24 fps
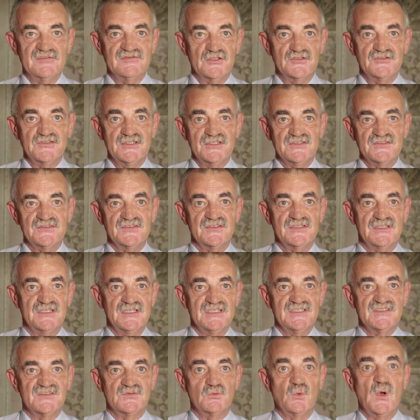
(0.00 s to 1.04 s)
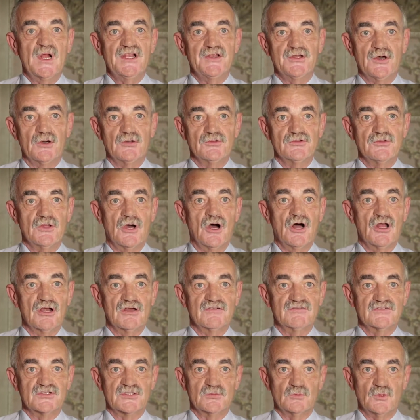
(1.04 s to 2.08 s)
physics. It's well known all
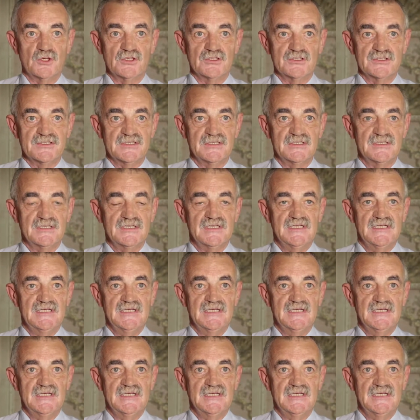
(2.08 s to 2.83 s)
over the world.